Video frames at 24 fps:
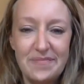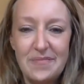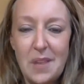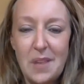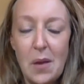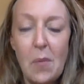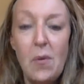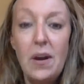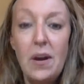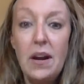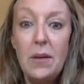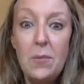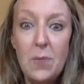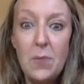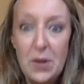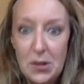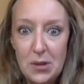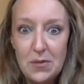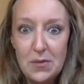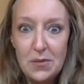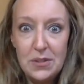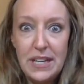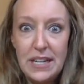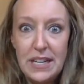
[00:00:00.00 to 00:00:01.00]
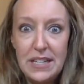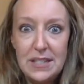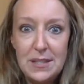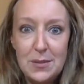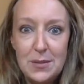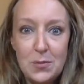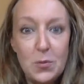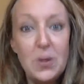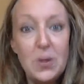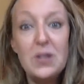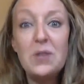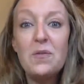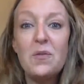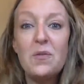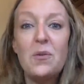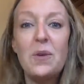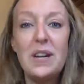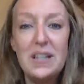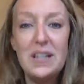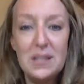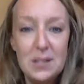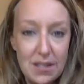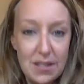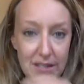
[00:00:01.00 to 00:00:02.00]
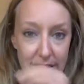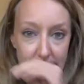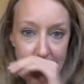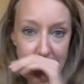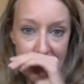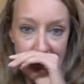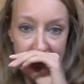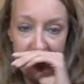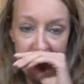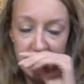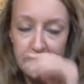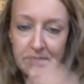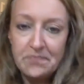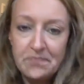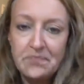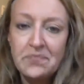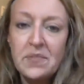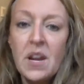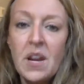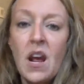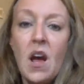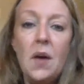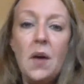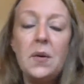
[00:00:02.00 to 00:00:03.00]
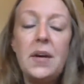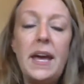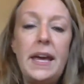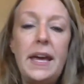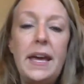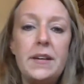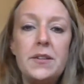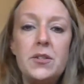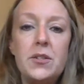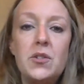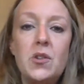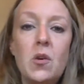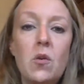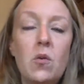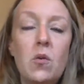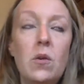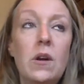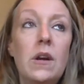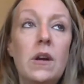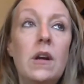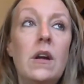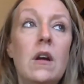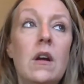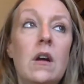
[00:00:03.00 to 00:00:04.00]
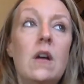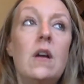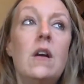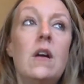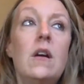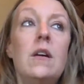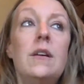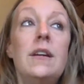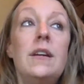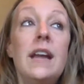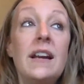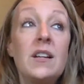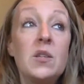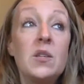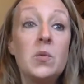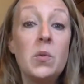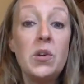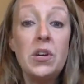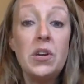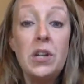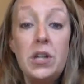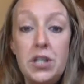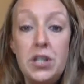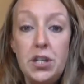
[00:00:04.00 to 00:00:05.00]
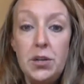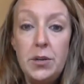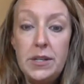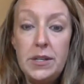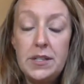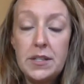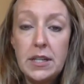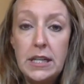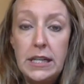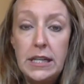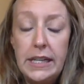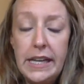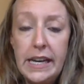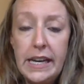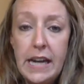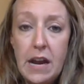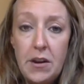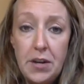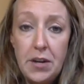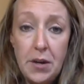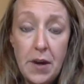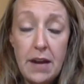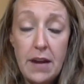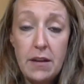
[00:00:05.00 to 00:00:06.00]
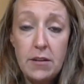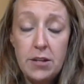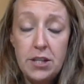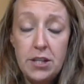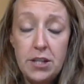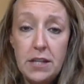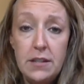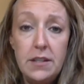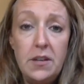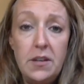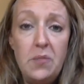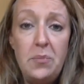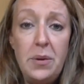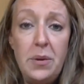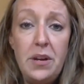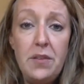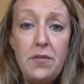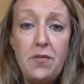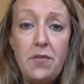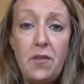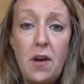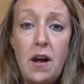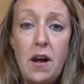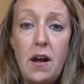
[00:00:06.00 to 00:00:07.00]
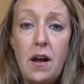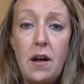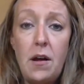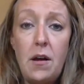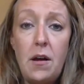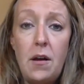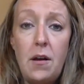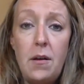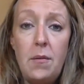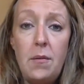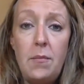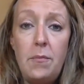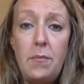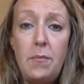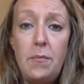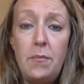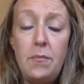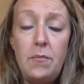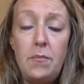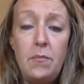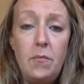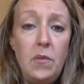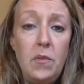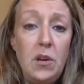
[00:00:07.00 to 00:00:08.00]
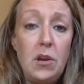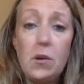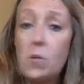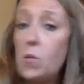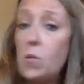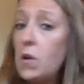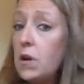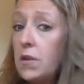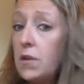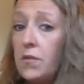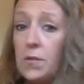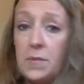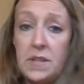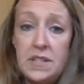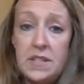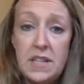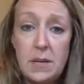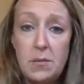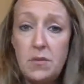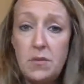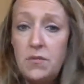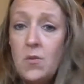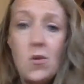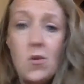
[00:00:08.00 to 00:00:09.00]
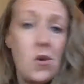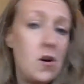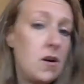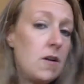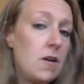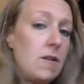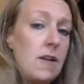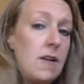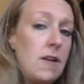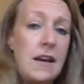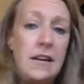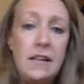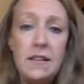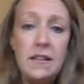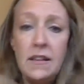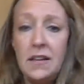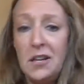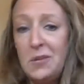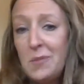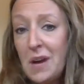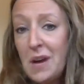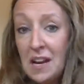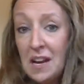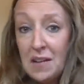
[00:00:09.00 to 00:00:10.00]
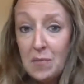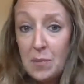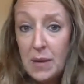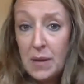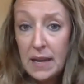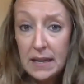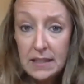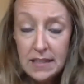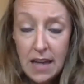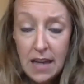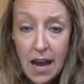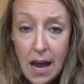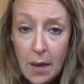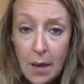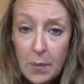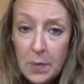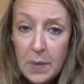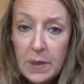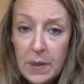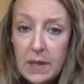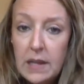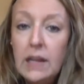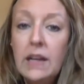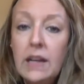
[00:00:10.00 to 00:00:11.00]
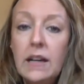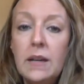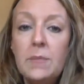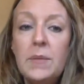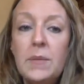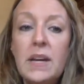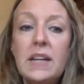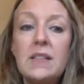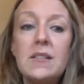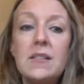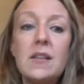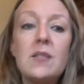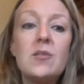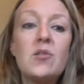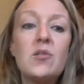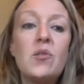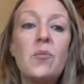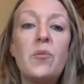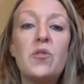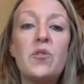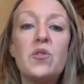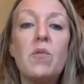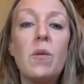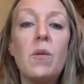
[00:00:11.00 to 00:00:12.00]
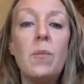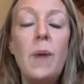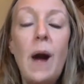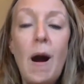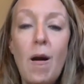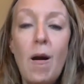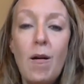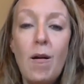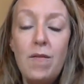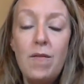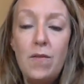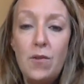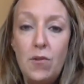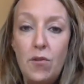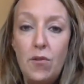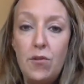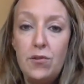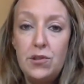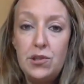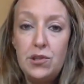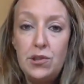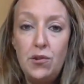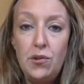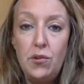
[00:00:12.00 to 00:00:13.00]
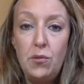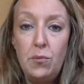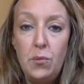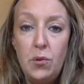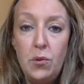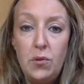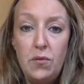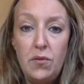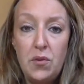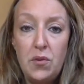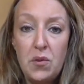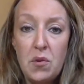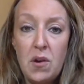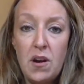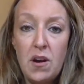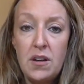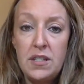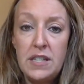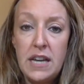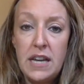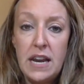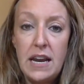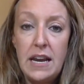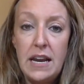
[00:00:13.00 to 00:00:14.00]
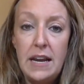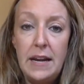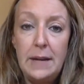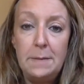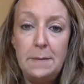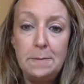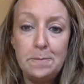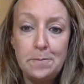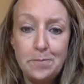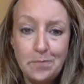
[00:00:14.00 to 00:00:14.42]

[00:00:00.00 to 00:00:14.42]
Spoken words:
What a wonderful day. This wonderful way to start the day. Okay, so next we're going to do is clean out your energy a little bit from your work from the day before, anything you might have picked up. Makes us so much more powerful to move through our day